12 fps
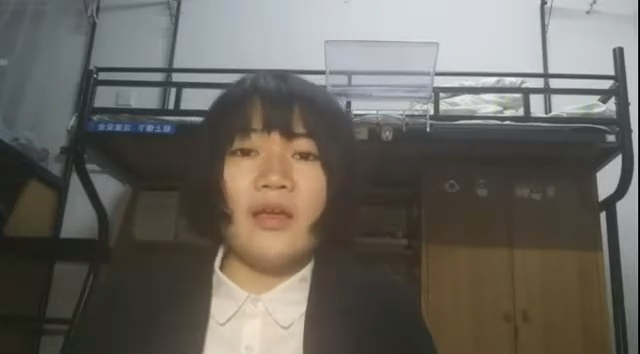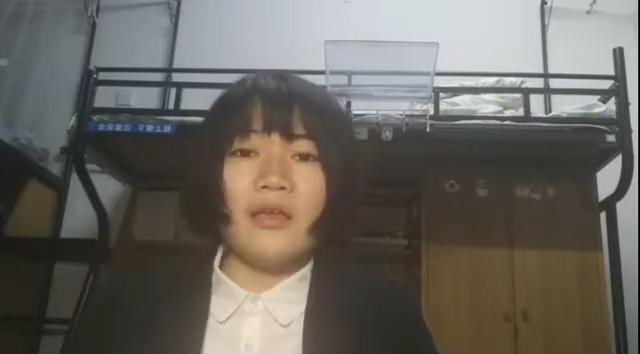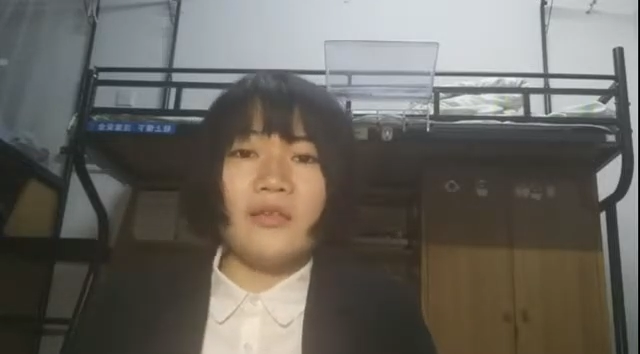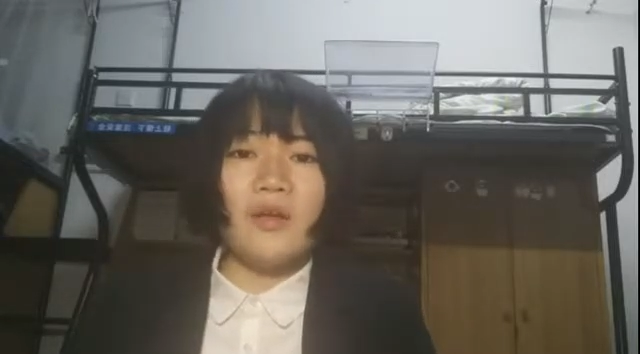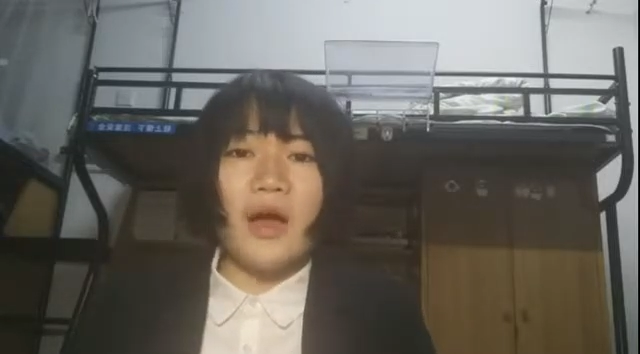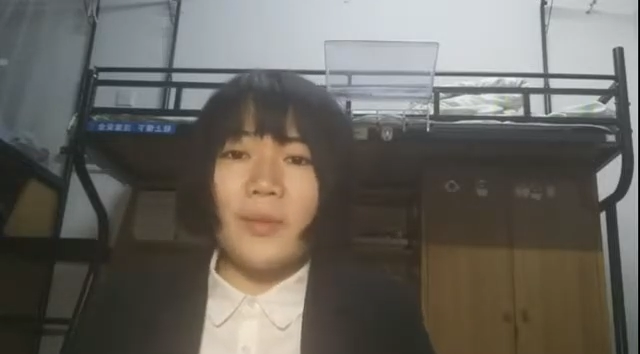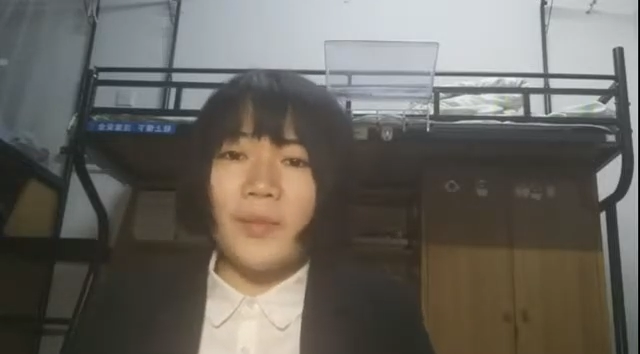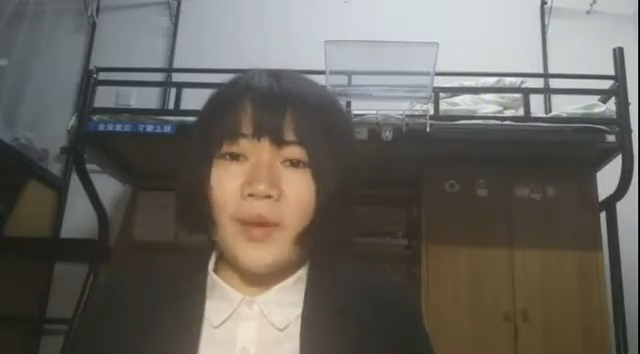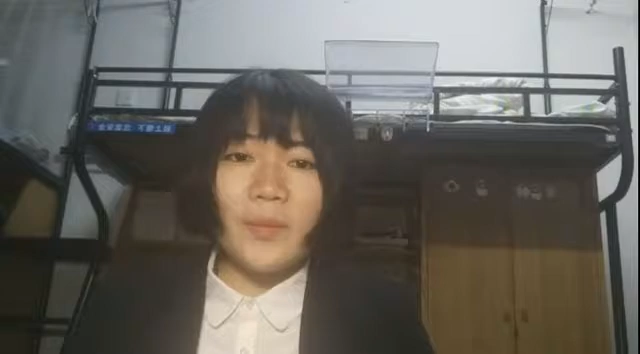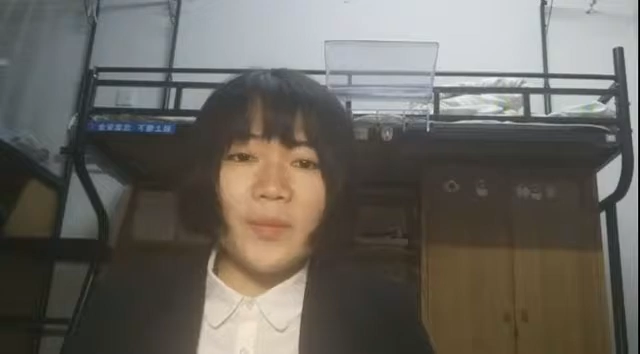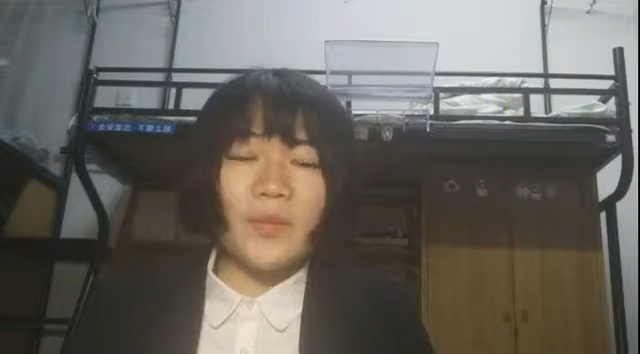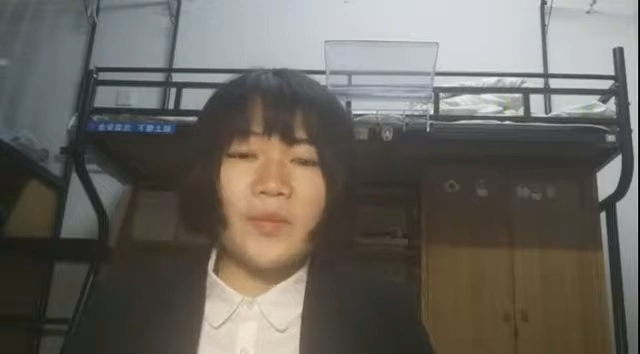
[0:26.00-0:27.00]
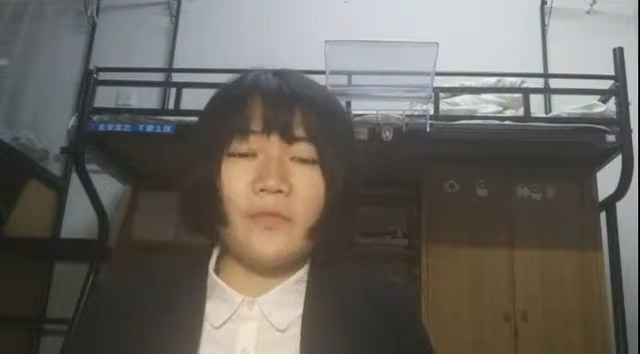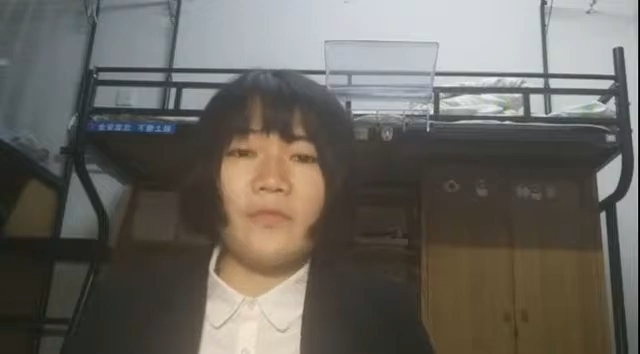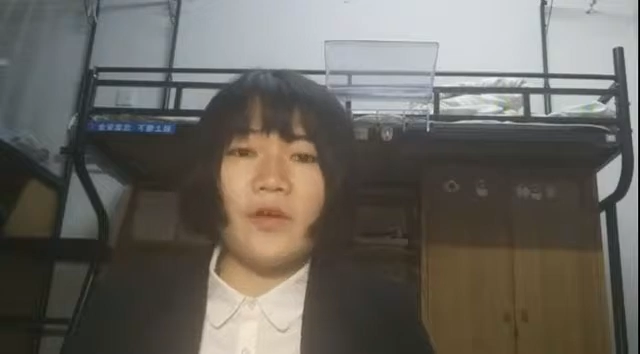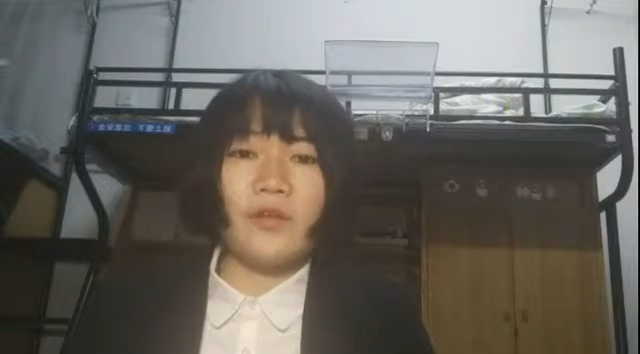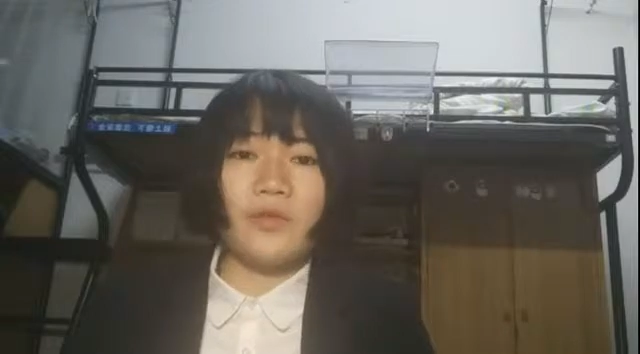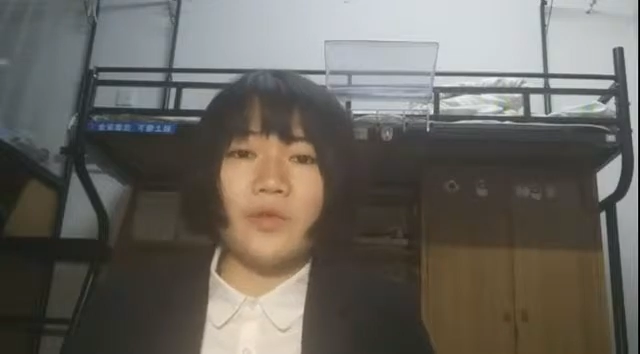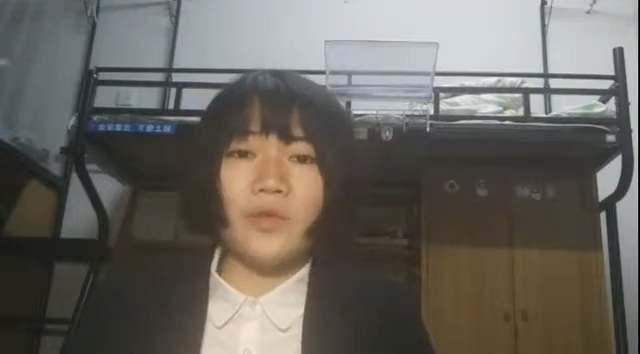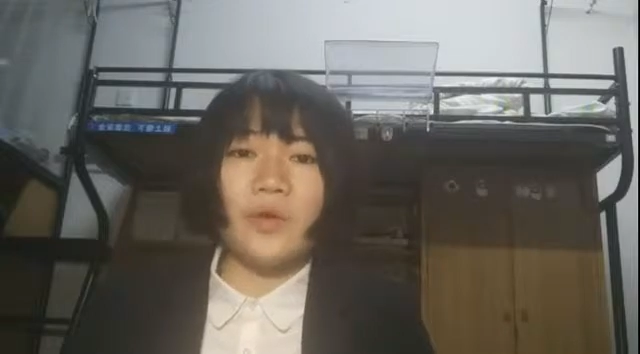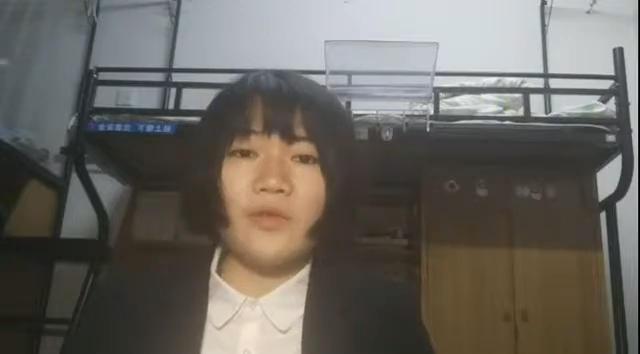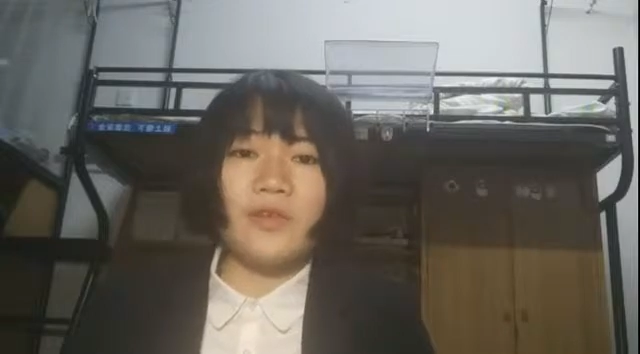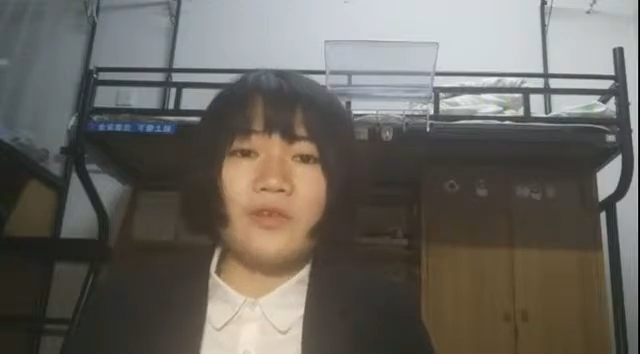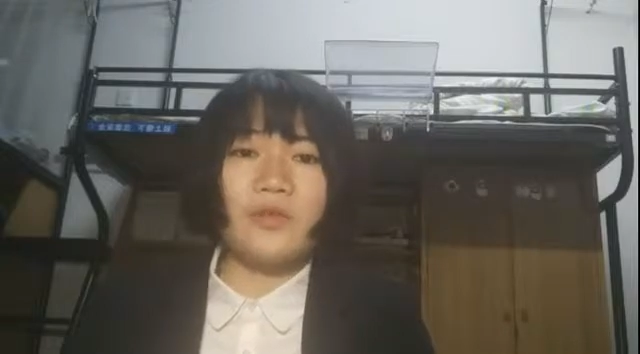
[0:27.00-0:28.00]
So I'm able to follow the
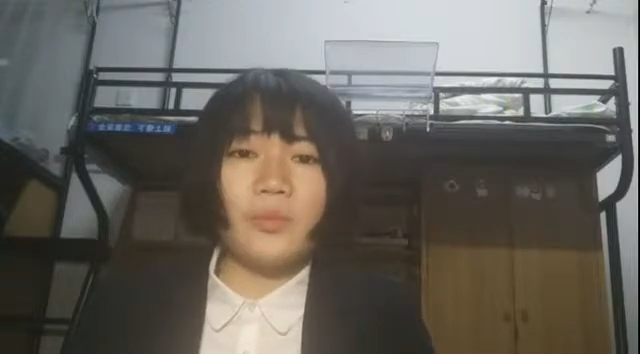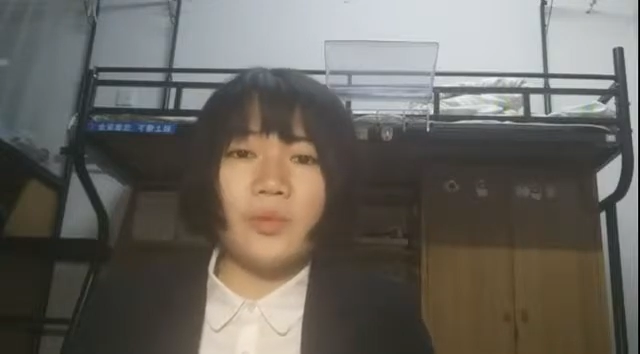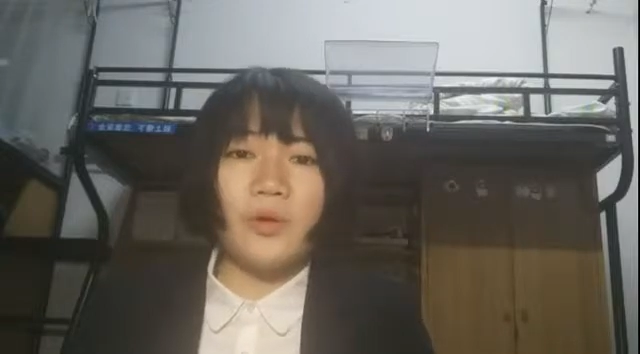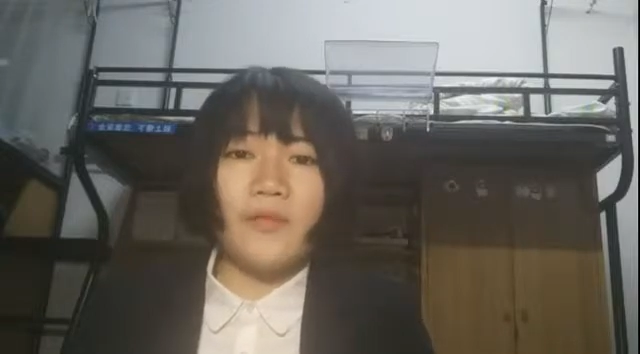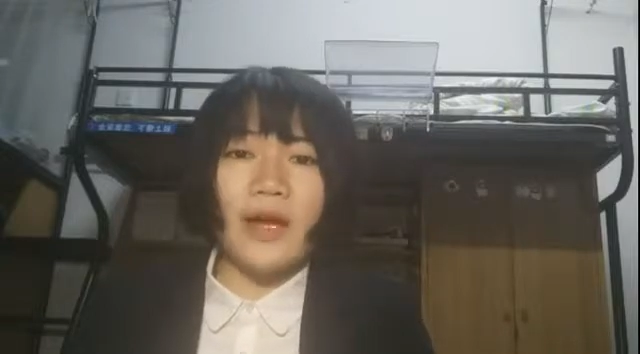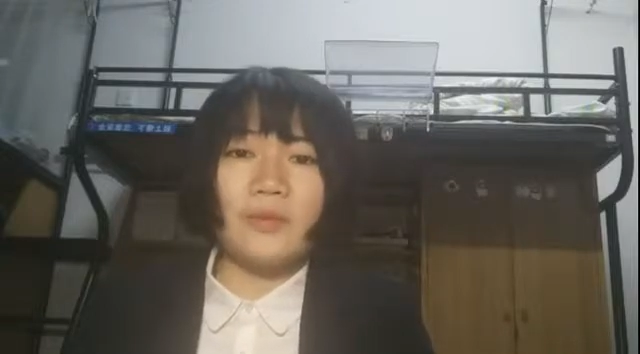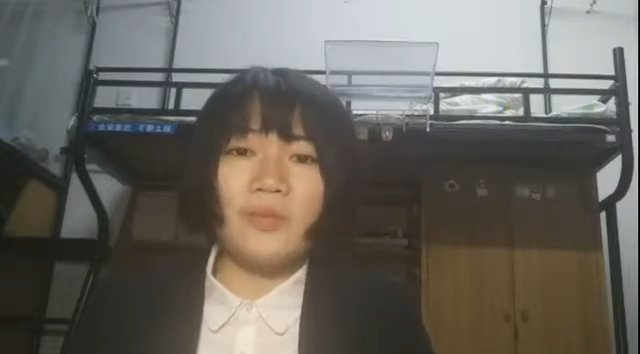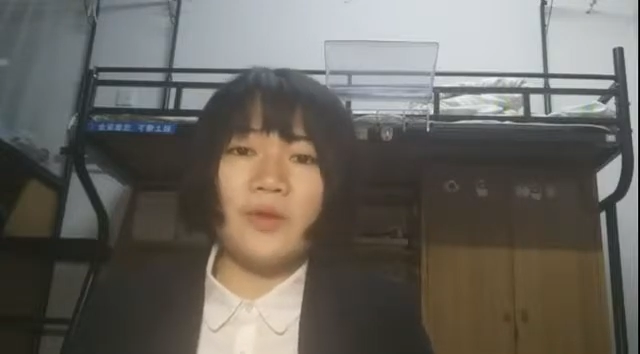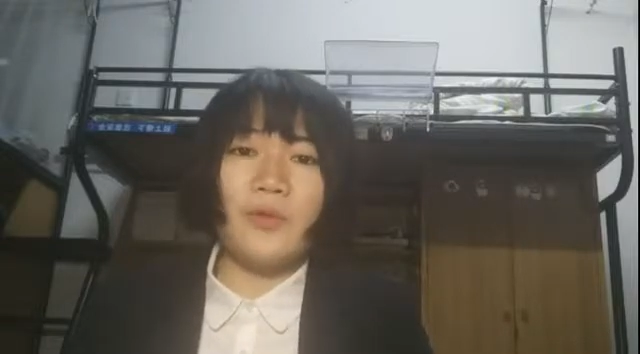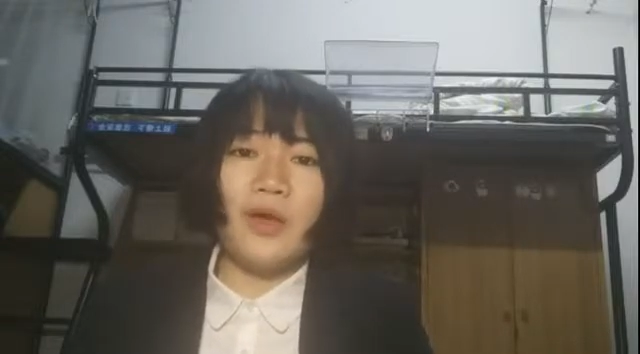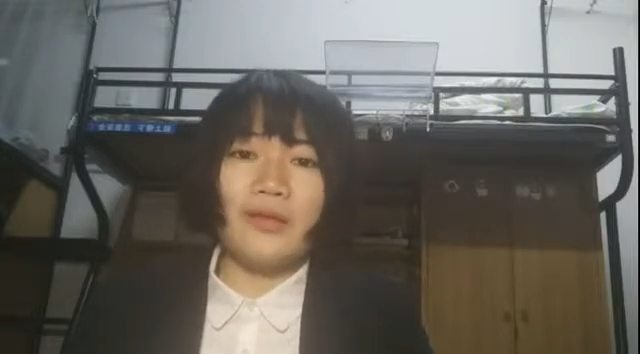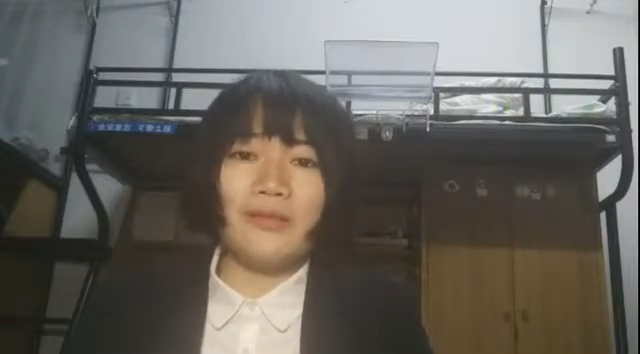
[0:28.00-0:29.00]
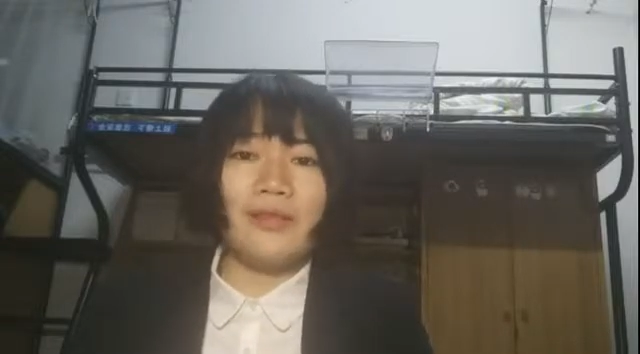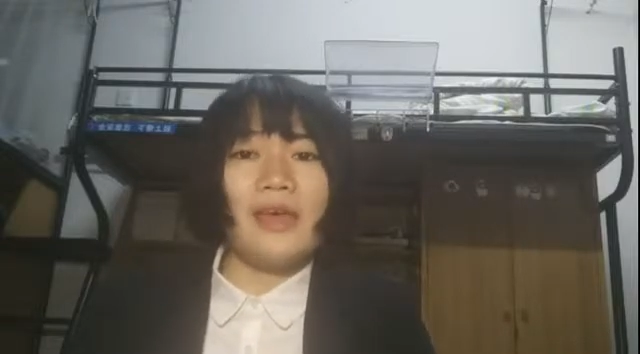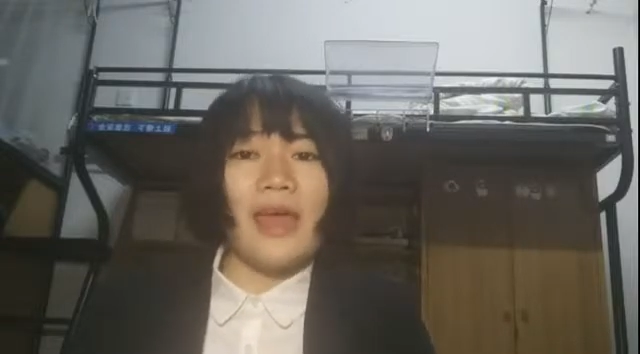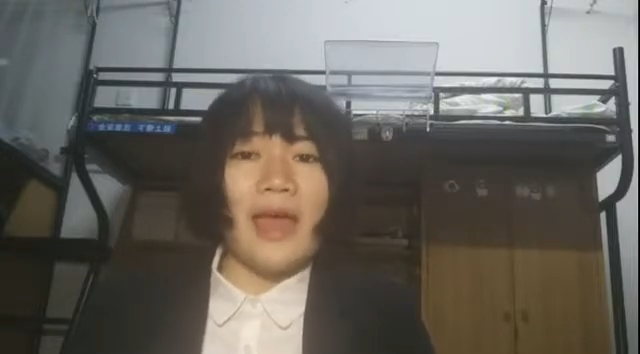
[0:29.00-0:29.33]
courses you provide me with,